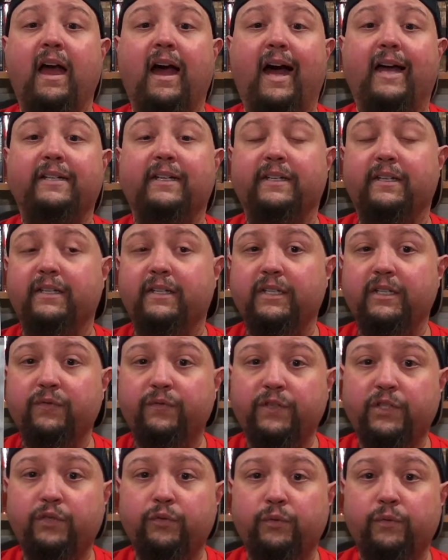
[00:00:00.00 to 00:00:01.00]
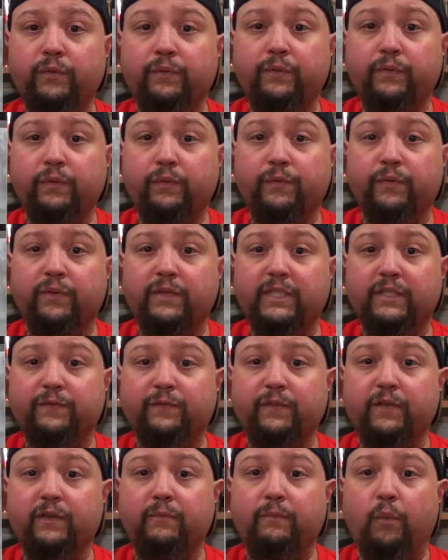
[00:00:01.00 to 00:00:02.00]
I did an individual review for this
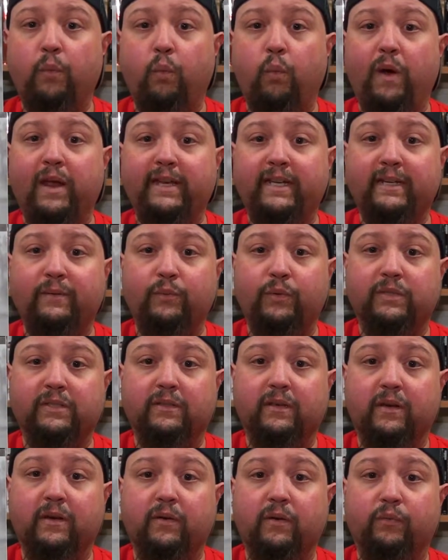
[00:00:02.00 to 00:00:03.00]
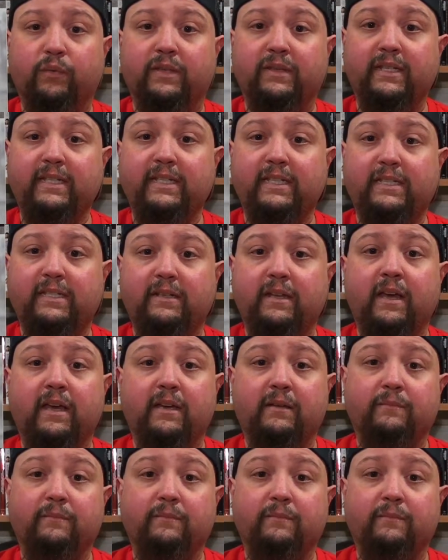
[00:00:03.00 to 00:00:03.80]
film when it was released